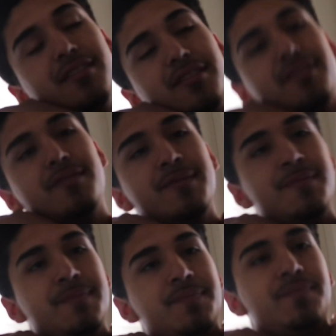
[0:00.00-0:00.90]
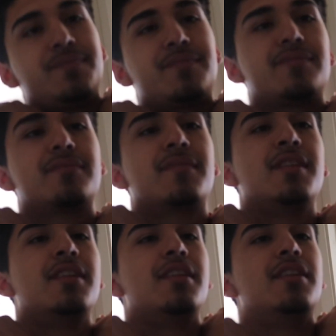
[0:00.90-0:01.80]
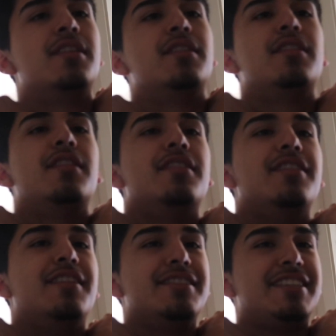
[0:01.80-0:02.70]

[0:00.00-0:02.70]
But it took you a while to find the camera. Honestly, it took you a